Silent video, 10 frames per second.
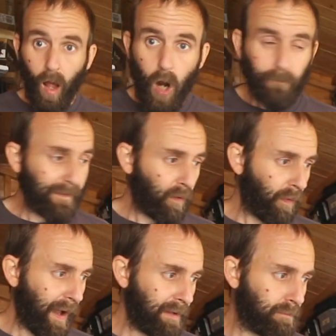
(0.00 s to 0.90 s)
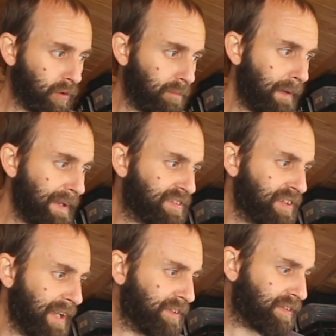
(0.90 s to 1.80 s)
Hopefully all that sort of makes
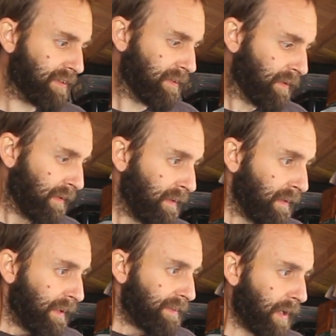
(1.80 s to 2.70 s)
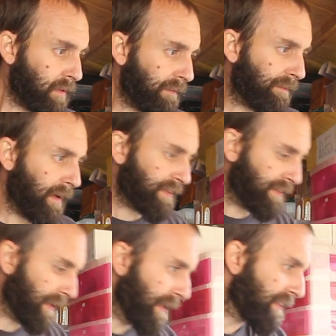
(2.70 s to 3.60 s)
sense. So the first
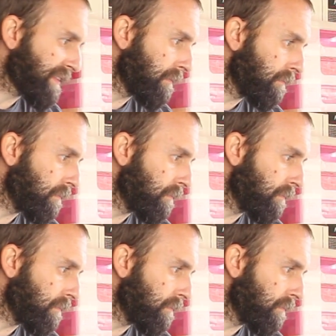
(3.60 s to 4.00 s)
thing is